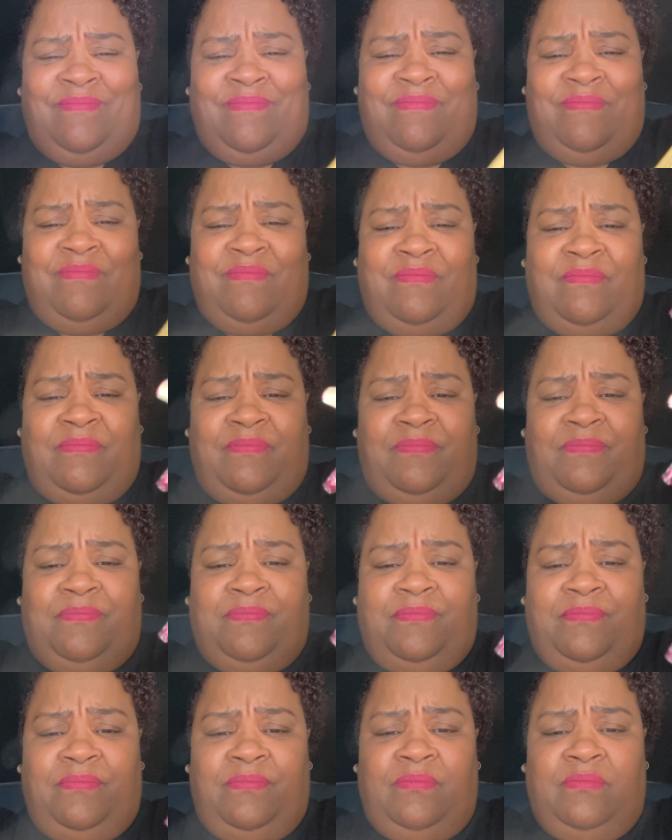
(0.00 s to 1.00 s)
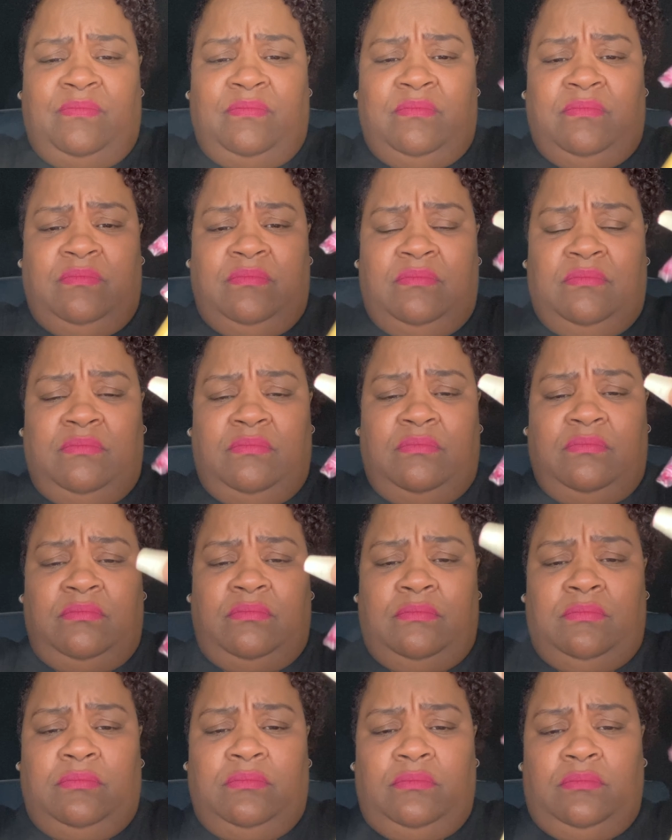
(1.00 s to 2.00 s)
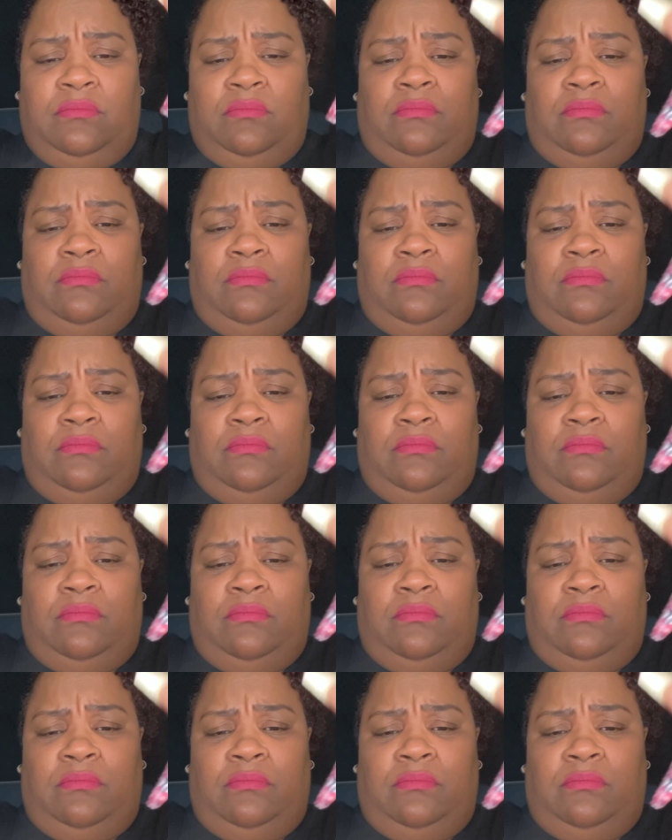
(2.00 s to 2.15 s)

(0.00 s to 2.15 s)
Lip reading: [no speech]